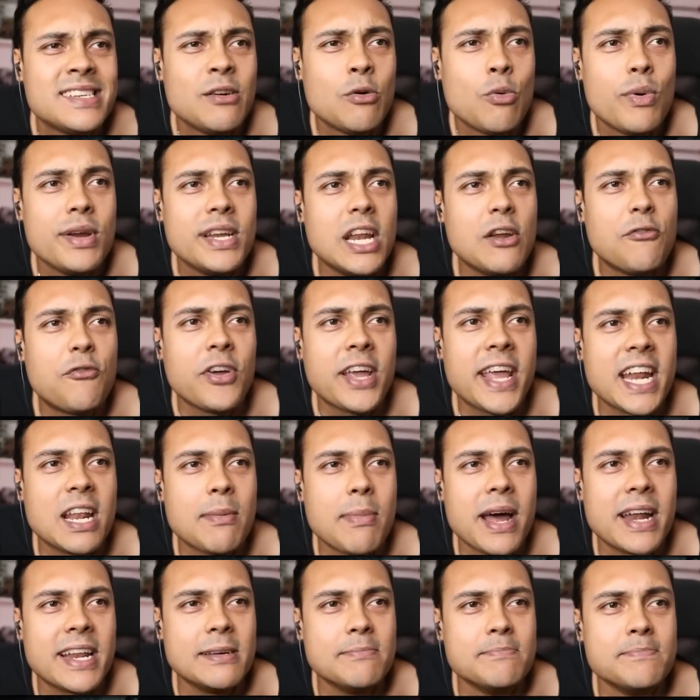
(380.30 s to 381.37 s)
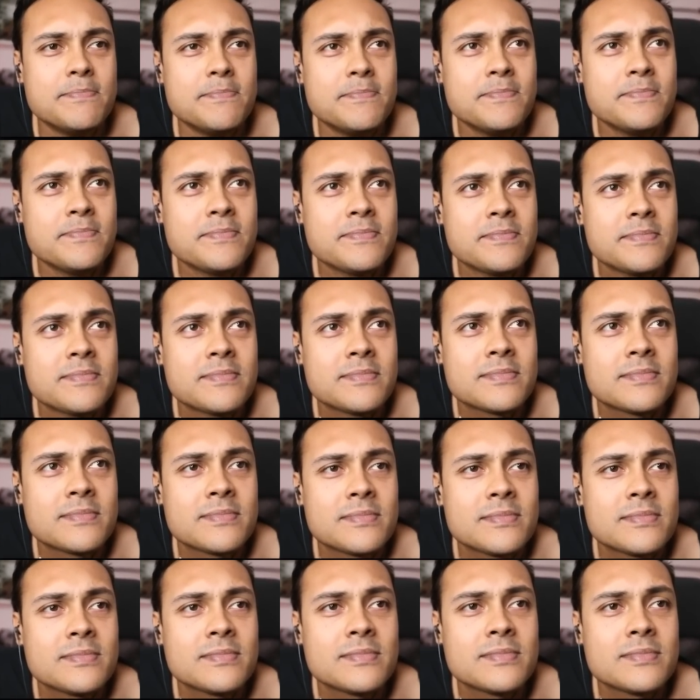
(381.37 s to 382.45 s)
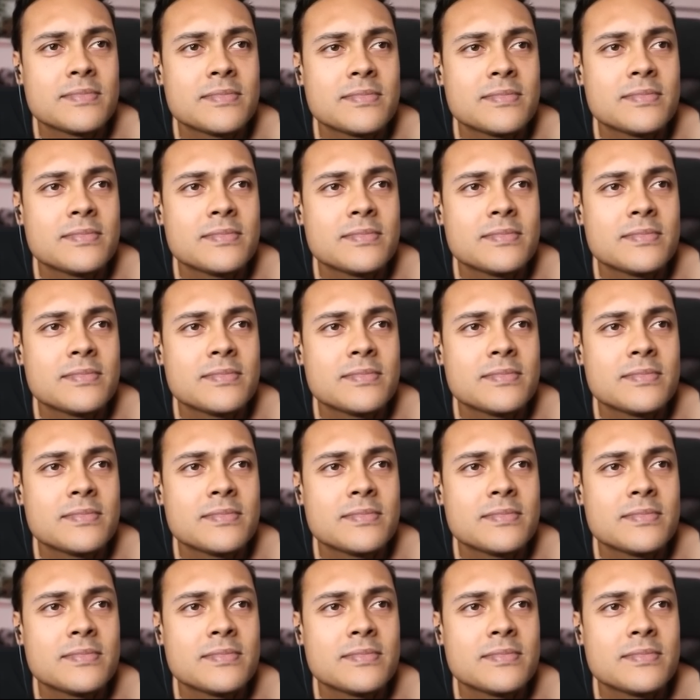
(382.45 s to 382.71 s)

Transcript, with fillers: We didn't forget about him. Let me worry about them.